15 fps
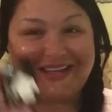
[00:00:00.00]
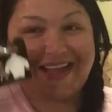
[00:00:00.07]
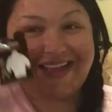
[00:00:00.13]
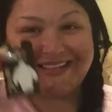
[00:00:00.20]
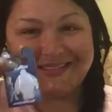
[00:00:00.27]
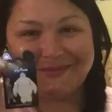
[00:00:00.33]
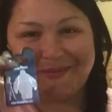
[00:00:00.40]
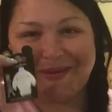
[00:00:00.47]
I
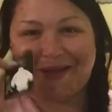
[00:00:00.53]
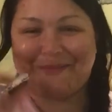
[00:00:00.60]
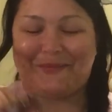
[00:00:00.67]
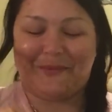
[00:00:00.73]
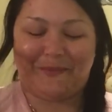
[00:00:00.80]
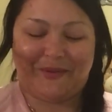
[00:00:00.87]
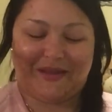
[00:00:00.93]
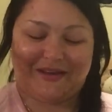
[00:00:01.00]
had to pick up
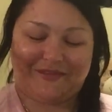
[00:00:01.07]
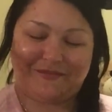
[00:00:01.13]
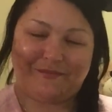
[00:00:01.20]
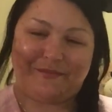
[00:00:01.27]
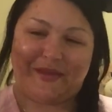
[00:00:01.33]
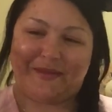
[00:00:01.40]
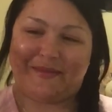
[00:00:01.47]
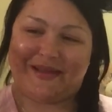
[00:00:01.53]
a pin of
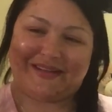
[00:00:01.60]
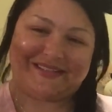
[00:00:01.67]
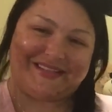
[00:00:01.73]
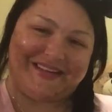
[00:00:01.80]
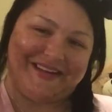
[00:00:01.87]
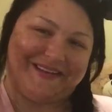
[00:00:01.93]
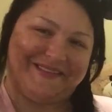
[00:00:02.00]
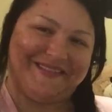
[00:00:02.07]
Baymax
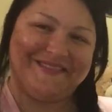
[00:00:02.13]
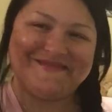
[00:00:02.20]
and Hero.